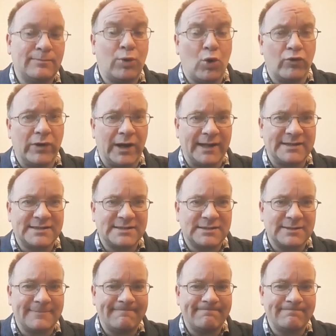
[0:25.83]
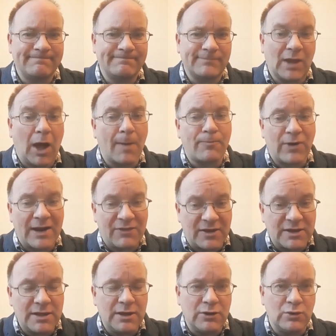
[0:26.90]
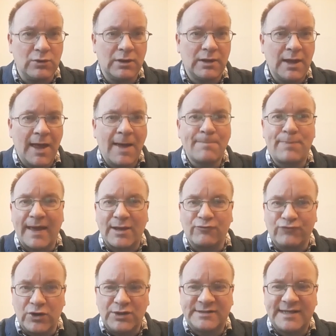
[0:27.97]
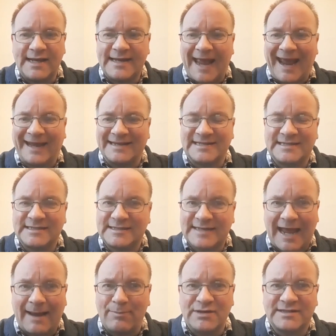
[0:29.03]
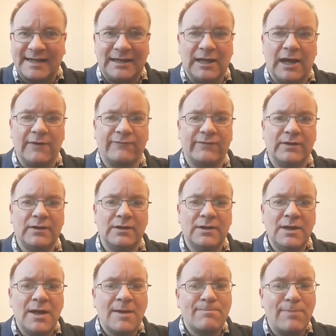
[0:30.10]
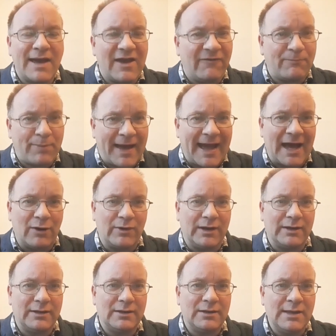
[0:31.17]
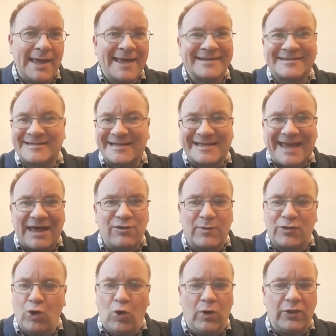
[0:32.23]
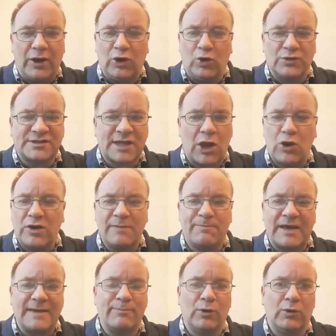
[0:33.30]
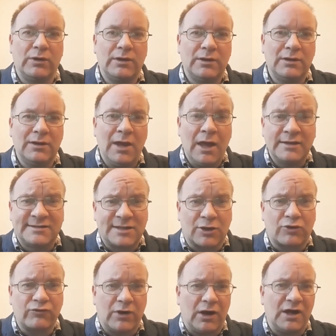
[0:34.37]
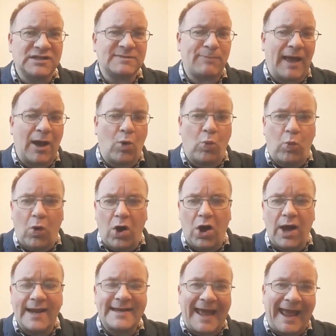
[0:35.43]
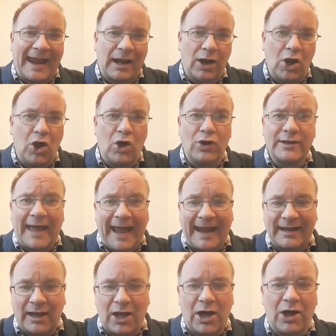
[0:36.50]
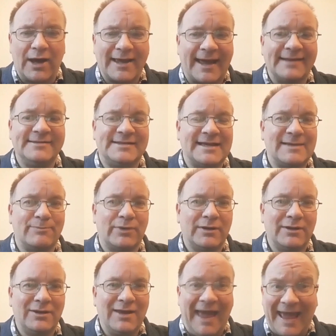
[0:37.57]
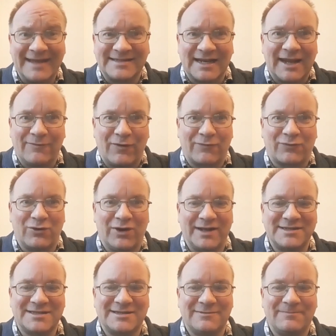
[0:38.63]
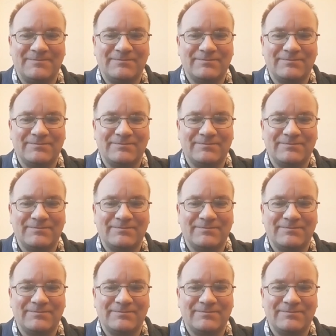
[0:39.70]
Paul writes, I pray that you, being rooted and established in love, may have power, together with all the Lord's holy people, to grasp how wide and long and high and deep is the love of Christ.